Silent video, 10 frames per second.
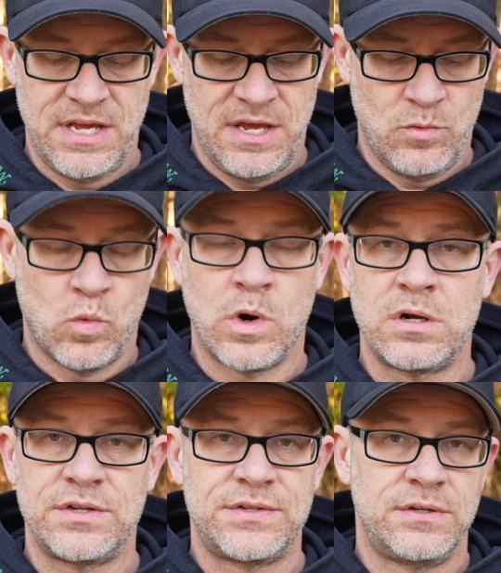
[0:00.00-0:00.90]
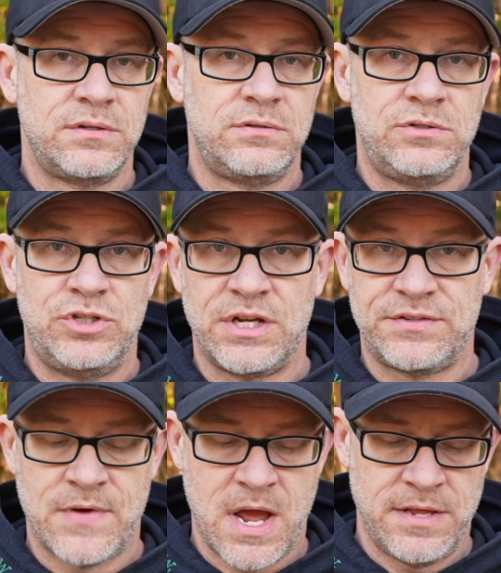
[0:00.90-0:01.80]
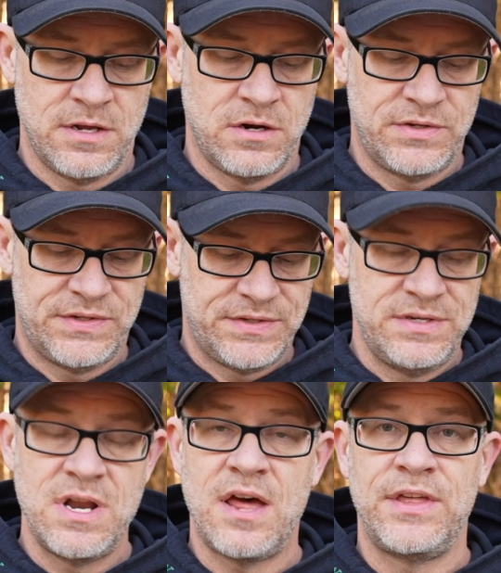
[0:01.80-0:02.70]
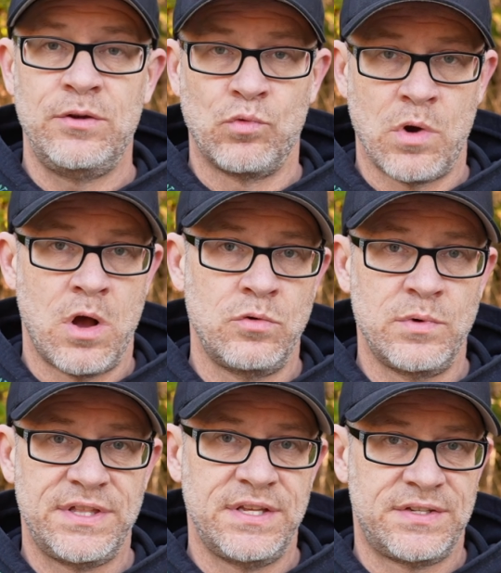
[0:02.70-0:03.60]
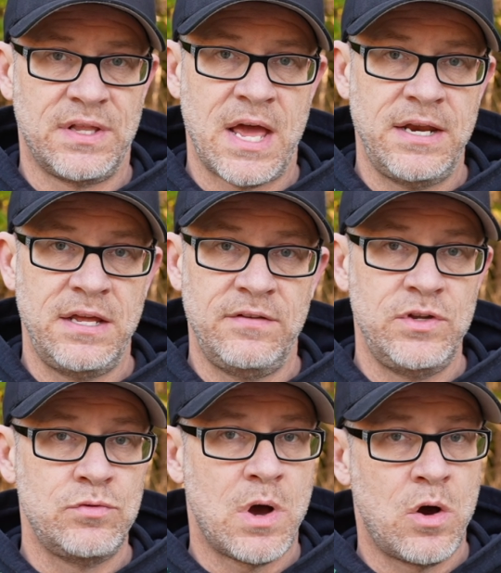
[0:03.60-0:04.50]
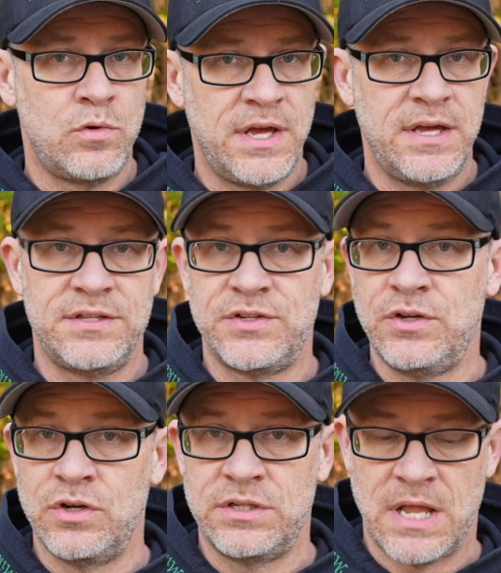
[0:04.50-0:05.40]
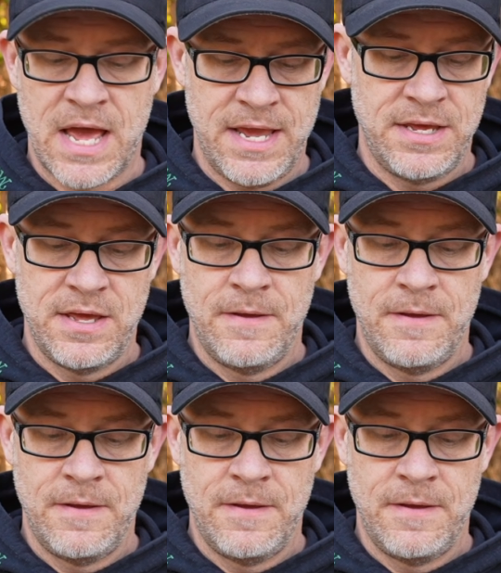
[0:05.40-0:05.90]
It works just fine. There is nothing wrong with this light. If you own it, it's a good light.